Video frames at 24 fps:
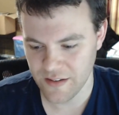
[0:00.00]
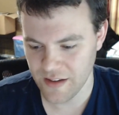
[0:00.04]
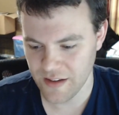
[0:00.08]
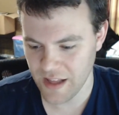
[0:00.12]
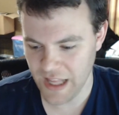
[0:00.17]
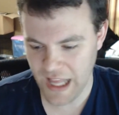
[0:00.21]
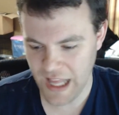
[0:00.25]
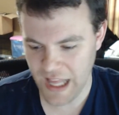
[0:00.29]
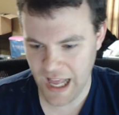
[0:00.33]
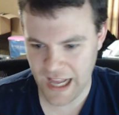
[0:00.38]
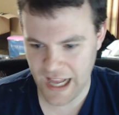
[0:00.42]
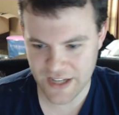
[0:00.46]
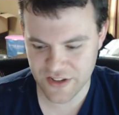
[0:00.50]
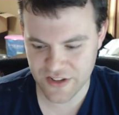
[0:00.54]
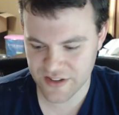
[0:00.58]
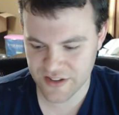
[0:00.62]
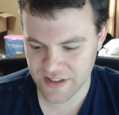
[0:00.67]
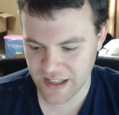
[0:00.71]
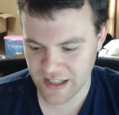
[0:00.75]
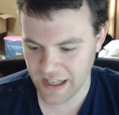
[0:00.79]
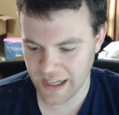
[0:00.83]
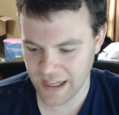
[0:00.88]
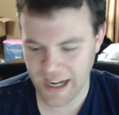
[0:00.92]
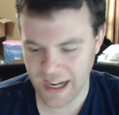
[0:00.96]
I
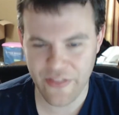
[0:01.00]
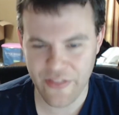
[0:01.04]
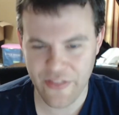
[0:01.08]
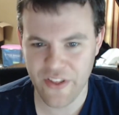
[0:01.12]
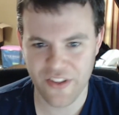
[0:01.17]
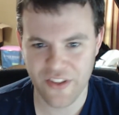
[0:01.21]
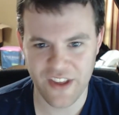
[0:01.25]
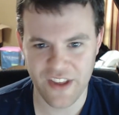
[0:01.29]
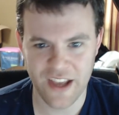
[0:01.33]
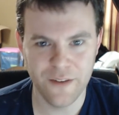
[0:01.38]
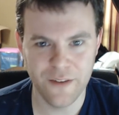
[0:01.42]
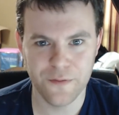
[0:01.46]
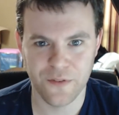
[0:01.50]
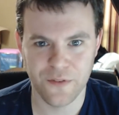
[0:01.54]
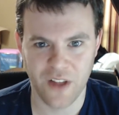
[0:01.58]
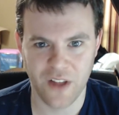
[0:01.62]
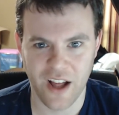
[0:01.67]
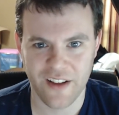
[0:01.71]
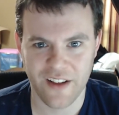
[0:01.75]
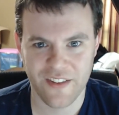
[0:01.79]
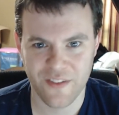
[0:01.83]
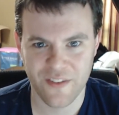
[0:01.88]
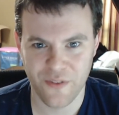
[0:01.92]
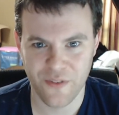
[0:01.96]
just got this
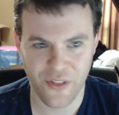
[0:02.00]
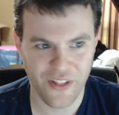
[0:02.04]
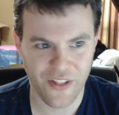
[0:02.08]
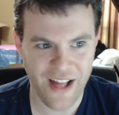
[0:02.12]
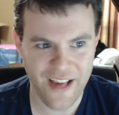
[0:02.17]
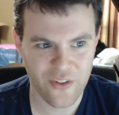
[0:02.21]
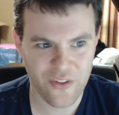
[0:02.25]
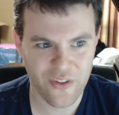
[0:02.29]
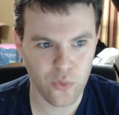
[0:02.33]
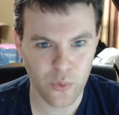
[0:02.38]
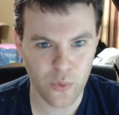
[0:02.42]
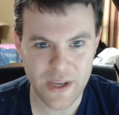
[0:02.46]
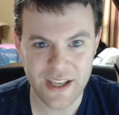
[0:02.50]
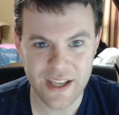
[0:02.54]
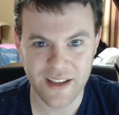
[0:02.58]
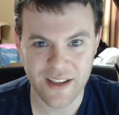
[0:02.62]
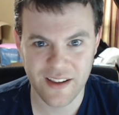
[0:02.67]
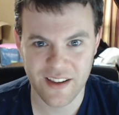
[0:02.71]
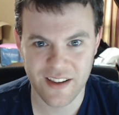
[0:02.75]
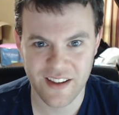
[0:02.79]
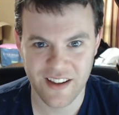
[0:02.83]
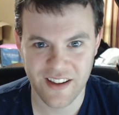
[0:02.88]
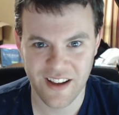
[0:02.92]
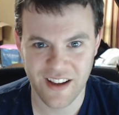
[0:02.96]
influx for the last
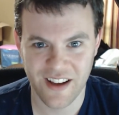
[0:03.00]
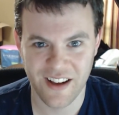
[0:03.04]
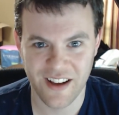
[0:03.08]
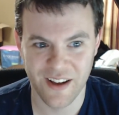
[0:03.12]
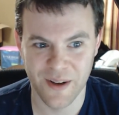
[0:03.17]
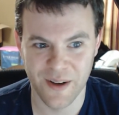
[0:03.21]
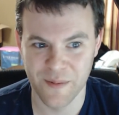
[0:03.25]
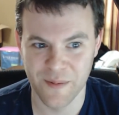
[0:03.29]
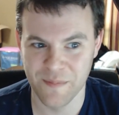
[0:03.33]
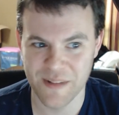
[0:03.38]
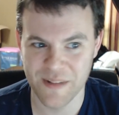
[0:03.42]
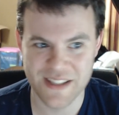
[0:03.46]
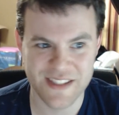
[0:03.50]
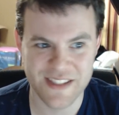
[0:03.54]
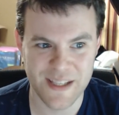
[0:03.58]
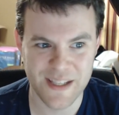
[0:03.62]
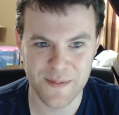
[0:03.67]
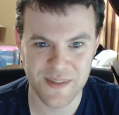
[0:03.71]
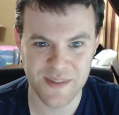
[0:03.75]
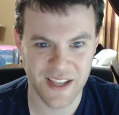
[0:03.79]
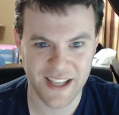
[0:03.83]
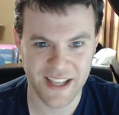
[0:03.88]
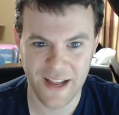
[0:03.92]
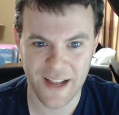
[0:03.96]
week. It
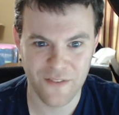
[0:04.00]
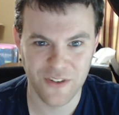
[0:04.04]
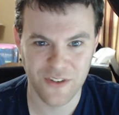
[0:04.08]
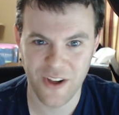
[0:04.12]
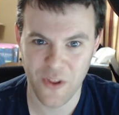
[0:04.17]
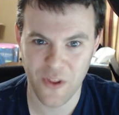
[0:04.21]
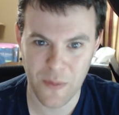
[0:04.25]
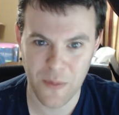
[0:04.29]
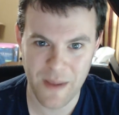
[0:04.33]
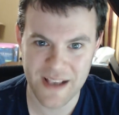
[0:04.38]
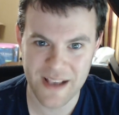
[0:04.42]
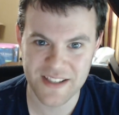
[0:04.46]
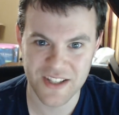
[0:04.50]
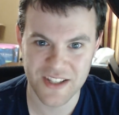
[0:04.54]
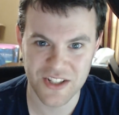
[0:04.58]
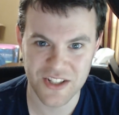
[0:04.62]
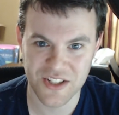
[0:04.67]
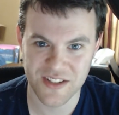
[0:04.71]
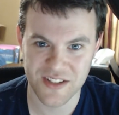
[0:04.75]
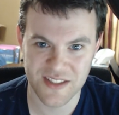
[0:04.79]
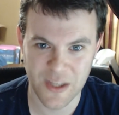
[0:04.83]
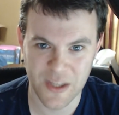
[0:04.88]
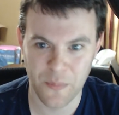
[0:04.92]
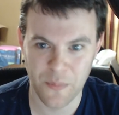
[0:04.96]
seems like every other message
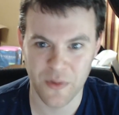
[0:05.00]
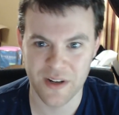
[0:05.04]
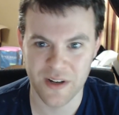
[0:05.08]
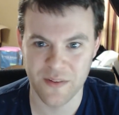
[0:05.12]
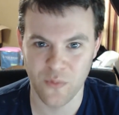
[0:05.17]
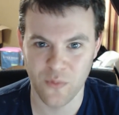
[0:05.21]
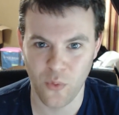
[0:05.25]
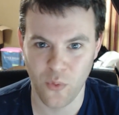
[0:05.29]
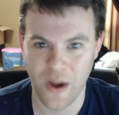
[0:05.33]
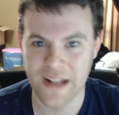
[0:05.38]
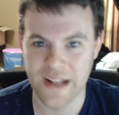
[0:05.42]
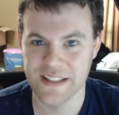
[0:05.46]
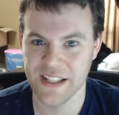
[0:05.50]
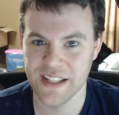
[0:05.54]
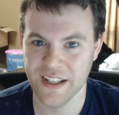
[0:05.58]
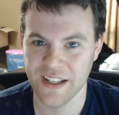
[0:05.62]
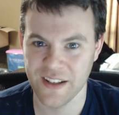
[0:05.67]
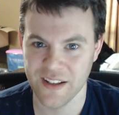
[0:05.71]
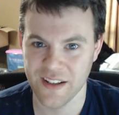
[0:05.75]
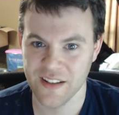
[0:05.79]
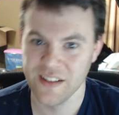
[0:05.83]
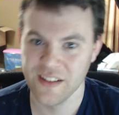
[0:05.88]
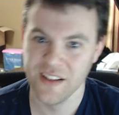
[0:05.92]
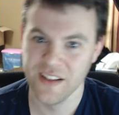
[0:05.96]
is someone
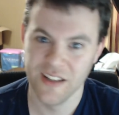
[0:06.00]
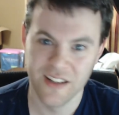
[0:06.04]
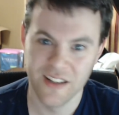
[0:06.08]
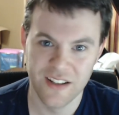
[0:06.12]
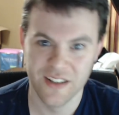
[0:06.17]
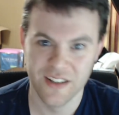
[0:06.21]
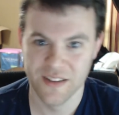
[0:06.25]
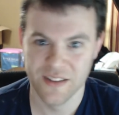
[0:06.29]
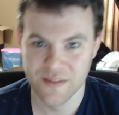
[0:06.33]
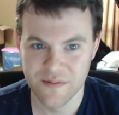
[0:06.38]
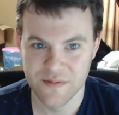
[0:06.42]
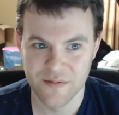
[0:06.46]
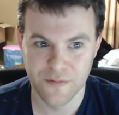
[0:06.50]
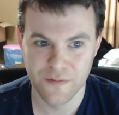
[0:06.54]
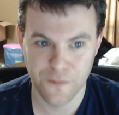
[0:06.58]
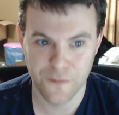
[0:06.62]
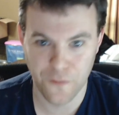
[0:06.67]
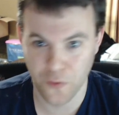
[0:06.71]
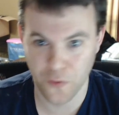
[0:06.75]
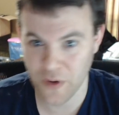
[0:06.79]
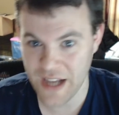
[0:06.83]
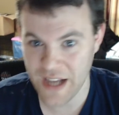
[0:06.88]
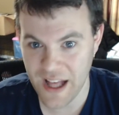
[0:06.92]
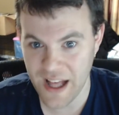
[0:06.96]
wanting
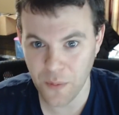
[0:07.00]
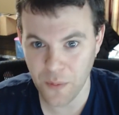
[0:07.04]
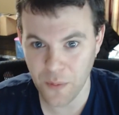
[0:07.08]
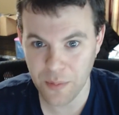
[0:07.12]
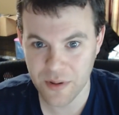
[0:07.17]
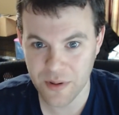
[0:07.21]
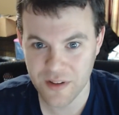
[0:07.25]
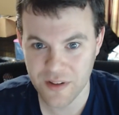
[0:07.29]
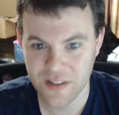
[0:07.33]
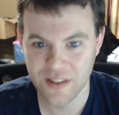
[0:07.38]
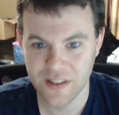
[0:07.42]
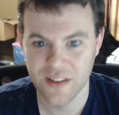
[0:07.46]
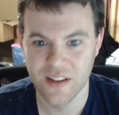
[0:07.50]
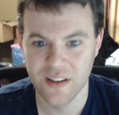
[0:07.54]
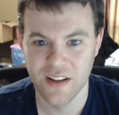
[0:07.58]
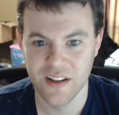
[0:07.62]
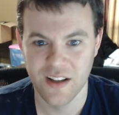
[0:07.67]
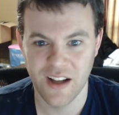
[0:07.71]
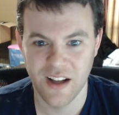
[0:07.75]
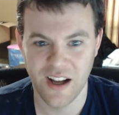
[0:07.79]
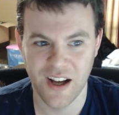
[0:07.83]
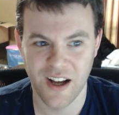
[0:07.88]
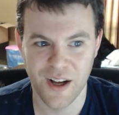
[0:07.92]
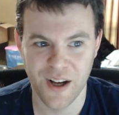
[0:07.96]
free help
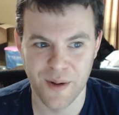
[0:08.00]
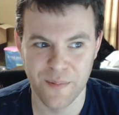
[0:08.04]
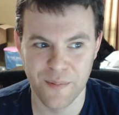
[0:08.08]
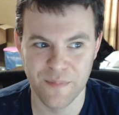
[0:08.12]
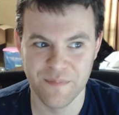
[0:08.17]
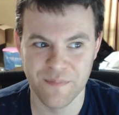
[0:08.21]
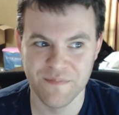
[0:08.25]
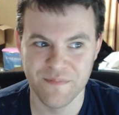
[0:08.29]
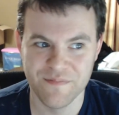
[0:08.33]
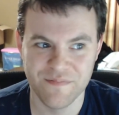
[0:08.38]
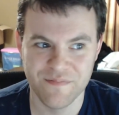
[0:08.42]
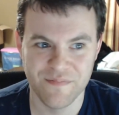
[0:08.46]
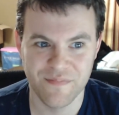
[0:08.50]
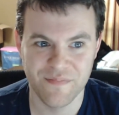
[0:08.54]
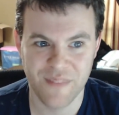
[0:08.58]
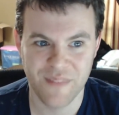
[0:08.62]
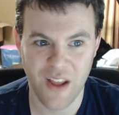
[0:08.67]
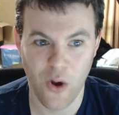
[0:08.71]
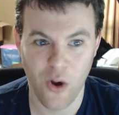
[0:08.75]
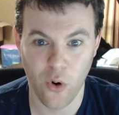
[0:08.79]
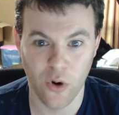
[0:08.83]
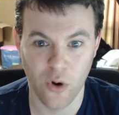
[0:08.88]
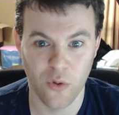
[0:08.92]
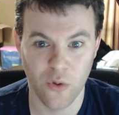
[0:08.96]

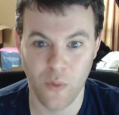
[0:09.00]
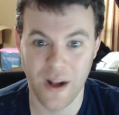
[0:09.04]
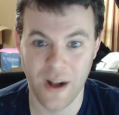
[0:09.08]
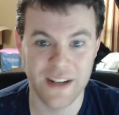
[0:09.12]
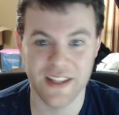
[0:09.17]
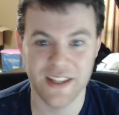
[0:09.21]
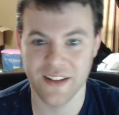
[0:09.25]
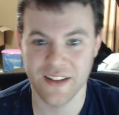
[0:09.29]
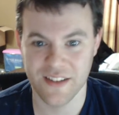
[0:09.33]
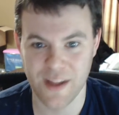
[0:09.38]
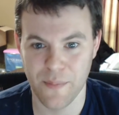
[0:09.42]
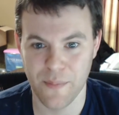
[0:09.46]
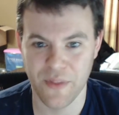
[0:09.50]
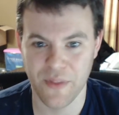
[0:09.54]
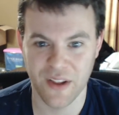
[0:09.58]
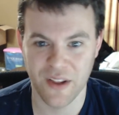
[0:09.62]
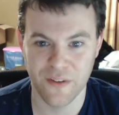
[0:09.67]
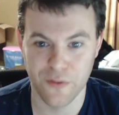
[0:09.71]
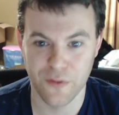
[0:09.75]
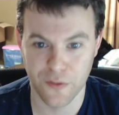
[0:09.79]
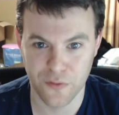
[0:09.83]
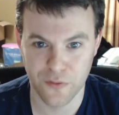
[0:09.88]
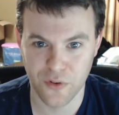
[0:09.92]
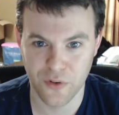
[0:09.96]
or wanting something
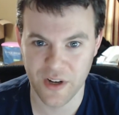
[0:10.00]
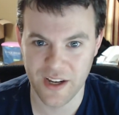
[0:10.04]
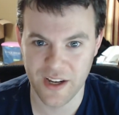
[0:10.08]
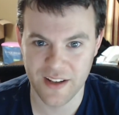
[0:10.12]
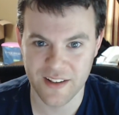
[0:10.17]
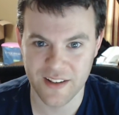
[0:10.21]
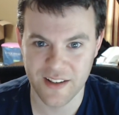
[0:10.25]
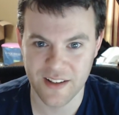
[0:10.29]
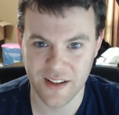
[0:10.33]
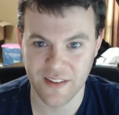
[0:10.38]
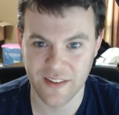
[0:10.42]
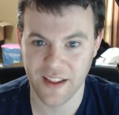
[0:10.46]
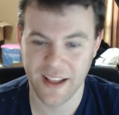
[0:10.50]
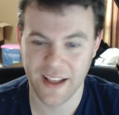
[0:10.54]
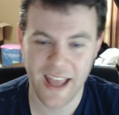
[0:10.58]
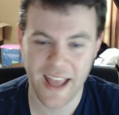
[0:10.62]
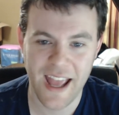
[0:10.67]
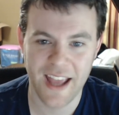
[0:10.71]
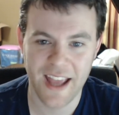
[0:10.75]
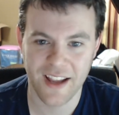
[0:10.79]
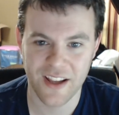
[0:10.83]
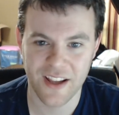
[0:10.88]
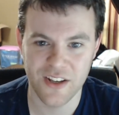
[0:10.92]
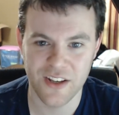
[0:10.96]
for free. It's like,
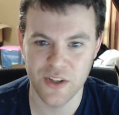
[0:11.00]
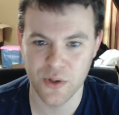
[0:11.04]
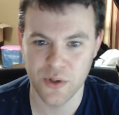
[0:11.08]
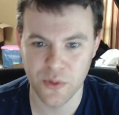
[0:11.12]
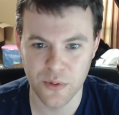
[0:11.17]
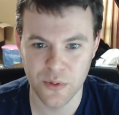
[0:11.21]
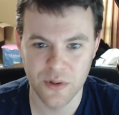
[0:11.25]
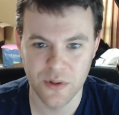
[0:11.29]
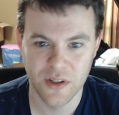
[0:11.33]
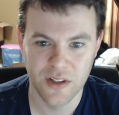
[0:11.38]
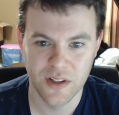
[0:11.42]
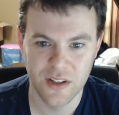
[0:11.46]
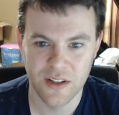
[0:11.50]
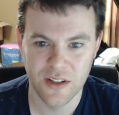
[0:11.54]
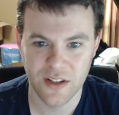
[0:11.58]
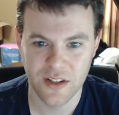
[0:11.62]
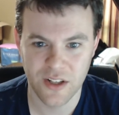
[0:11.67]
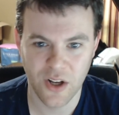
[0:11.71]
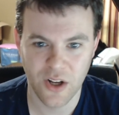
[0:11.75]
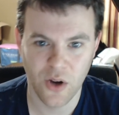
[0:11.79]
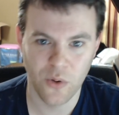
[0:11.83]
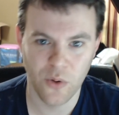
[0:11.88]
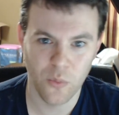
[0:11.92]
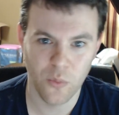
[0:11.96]
hey, can you,
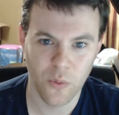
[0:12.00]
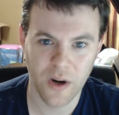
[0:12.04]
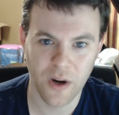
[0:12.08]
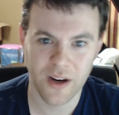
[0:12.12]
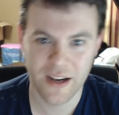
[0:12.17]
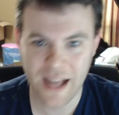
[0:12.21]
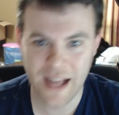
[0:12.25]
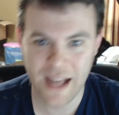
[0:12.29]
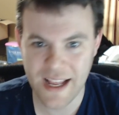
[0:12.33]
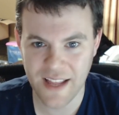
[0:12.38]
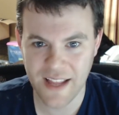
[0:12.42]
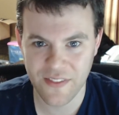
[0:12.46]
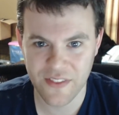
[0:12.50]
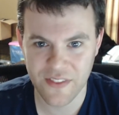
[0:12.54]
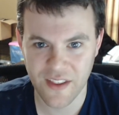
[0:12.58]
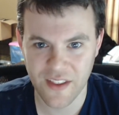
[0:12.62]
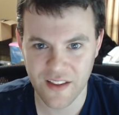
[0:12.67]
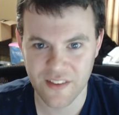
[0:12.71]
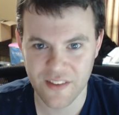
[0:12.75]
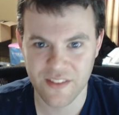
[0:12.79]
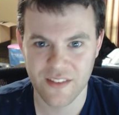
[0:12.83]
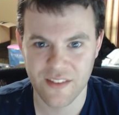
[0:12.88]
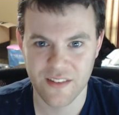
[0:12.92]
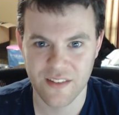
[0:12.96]
where can I get
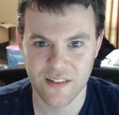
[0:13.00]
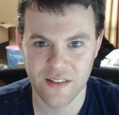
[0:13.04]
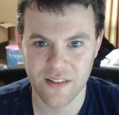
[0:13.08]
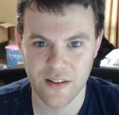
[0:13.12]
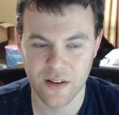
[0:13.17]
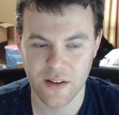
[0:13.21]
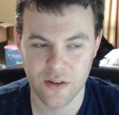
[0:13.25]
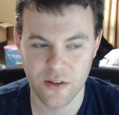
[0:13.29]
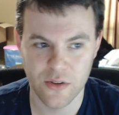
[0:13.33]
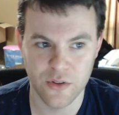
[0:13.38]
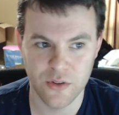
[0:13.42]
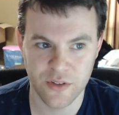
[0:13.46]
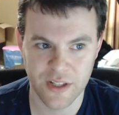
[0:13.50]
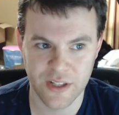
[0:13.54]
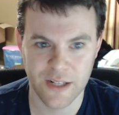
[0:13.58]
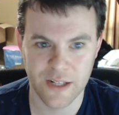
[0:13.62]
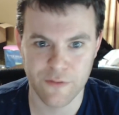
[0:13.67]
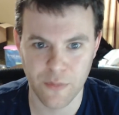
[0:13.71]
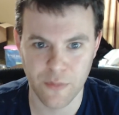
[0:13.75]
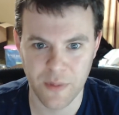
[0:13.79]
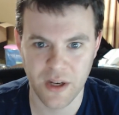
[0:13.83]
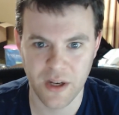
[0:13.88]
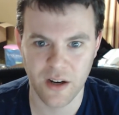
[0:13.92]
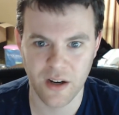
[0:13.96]
this? You can get it
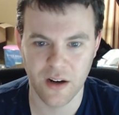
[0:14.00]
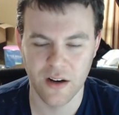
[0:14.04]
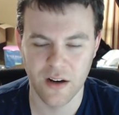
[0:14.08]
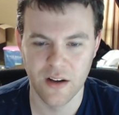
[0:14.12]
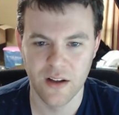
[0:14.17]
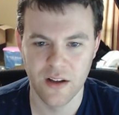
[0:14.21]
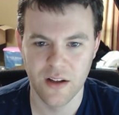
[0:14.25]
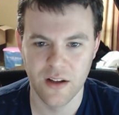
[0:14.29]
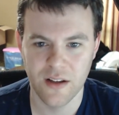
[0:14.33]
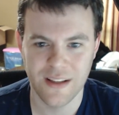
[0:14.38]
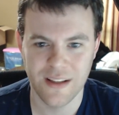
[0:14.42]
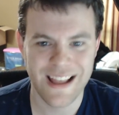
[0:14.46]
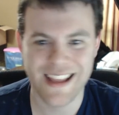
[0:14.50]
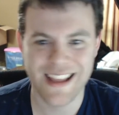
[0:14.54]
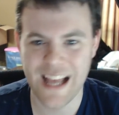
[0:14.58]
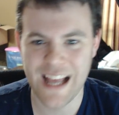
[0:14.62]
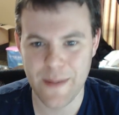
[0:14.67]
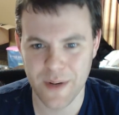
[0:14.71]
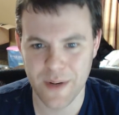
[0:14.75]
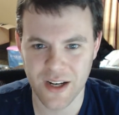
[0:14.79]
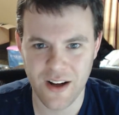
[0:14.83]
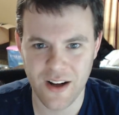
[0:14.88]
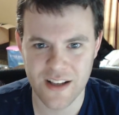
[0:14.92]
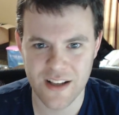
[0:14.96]
from here. Yeah,
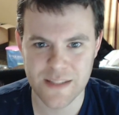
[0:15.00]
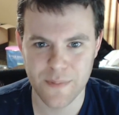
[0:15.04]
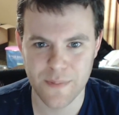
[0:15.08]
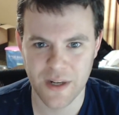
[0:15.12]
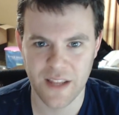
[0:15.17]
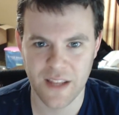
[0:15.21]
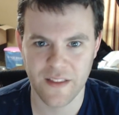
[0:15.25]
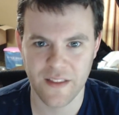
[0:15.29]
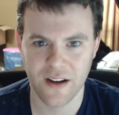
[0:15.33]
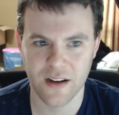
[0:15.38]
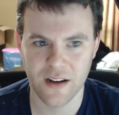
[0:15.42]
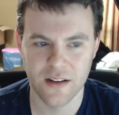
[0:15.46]
but it costs money there.